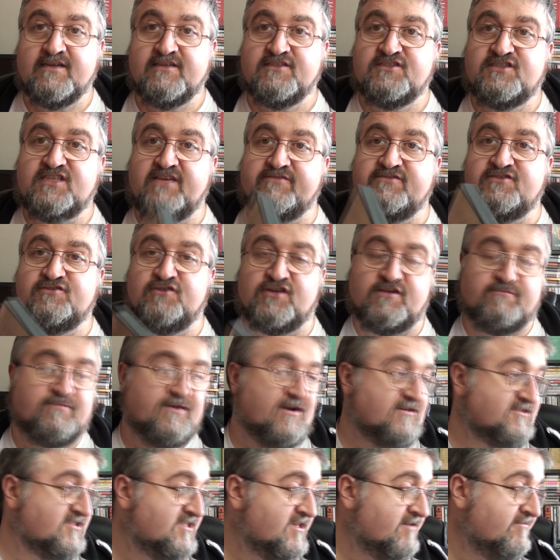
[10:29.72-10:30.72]
Steven
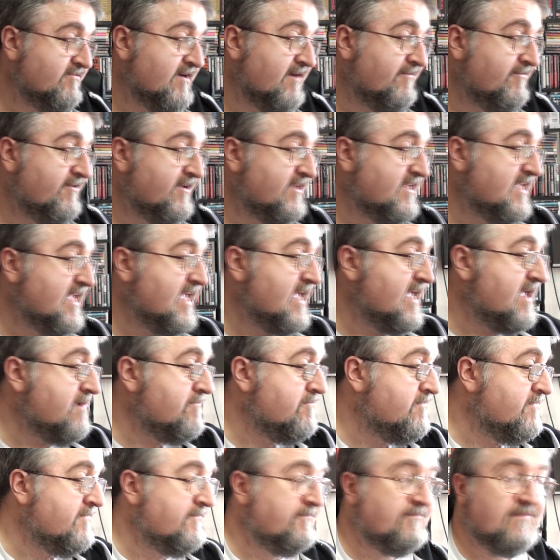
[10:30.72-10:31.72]
Soderbergh's terrific
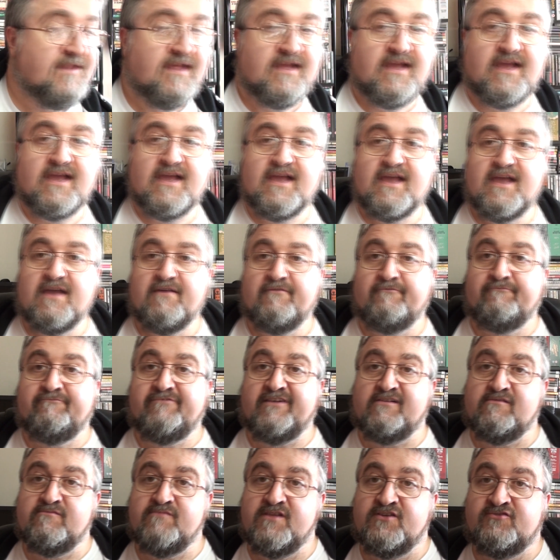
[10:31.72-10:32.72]

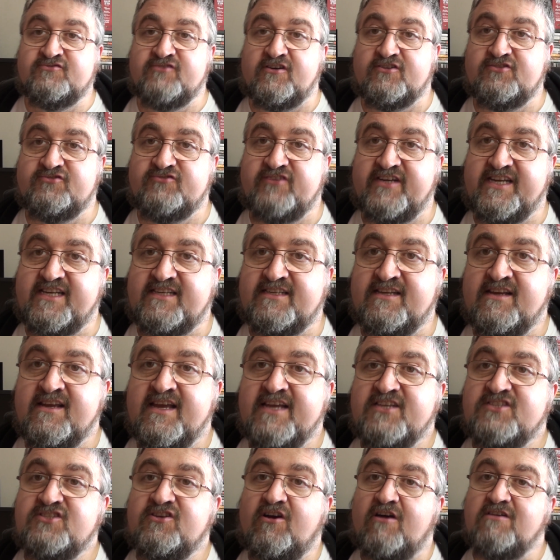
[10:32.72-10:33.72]
film, The Drug Trade.
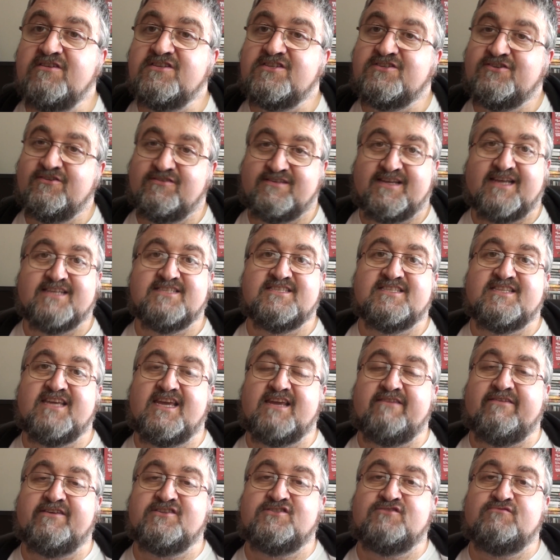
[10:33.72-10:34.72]
It's not as good as
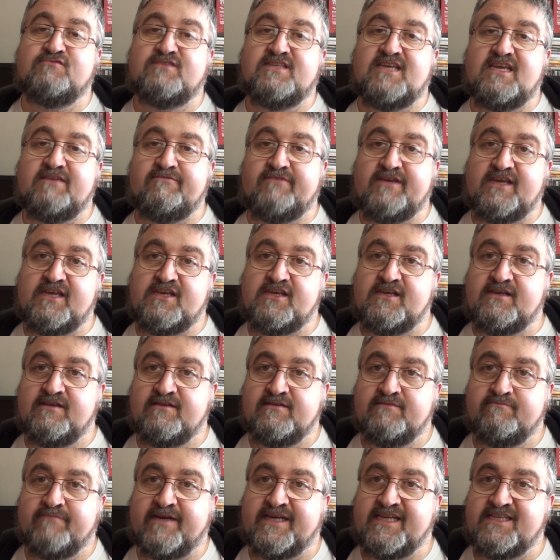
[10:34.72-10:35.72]
the original TV
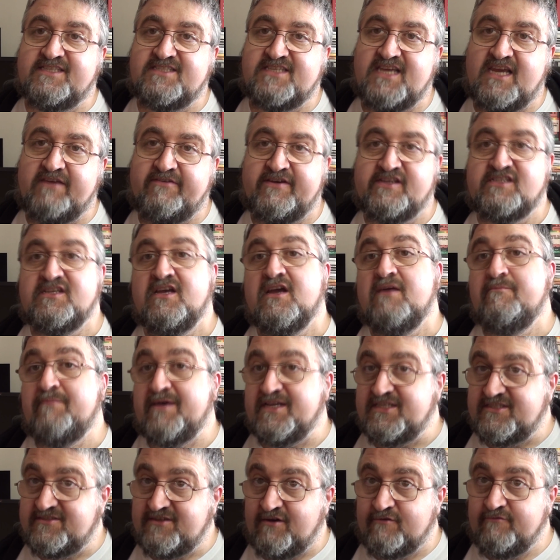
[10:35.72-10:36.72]
miniseries, but
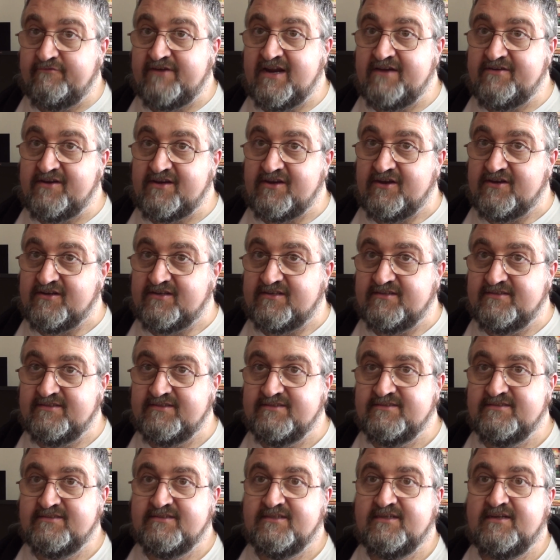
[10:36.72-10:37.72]
it's still very good.
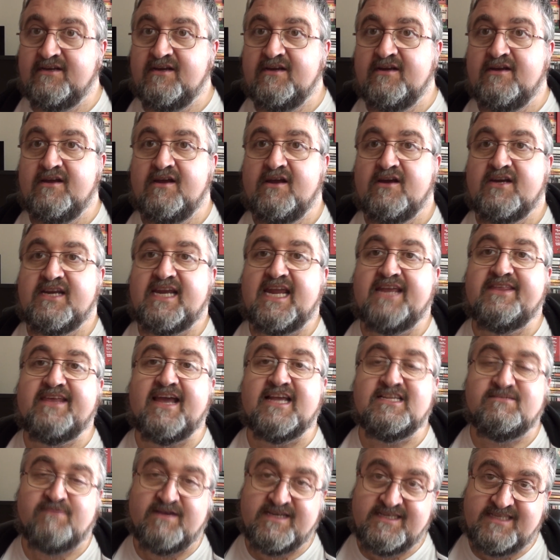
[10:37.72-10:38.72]
Okay,
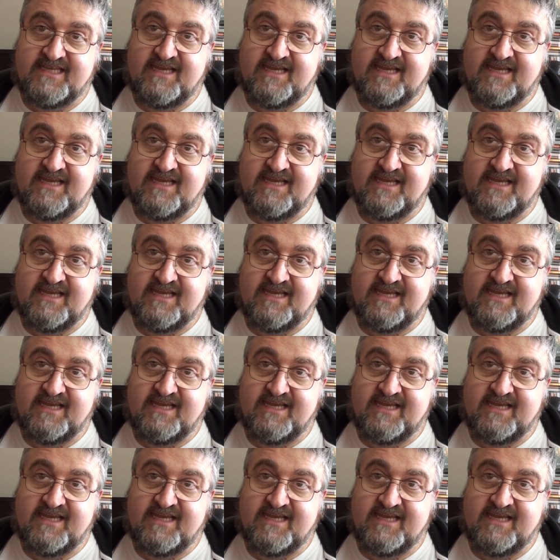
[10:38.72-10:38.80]
that's my